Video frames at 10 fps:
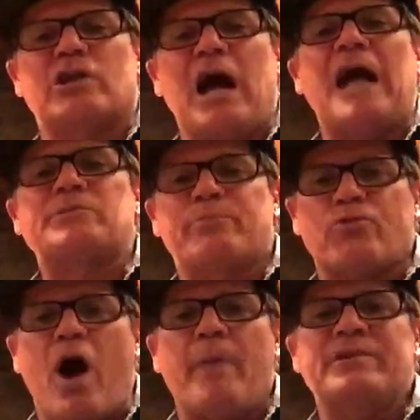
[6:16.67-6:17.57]
God's
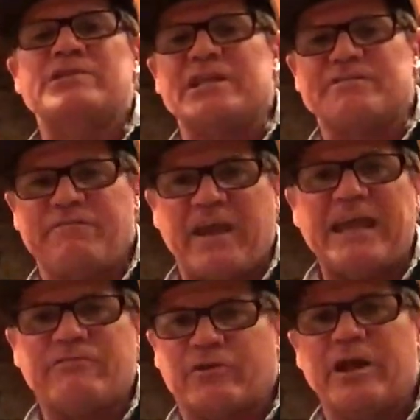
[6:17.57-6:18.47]
promise is
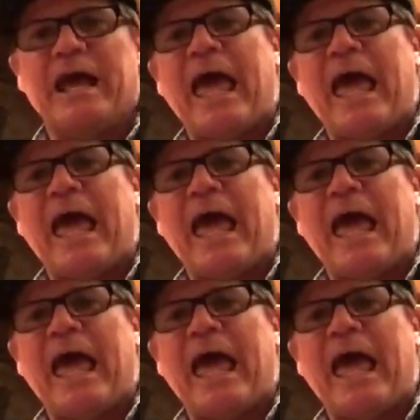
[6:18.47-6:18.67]
favor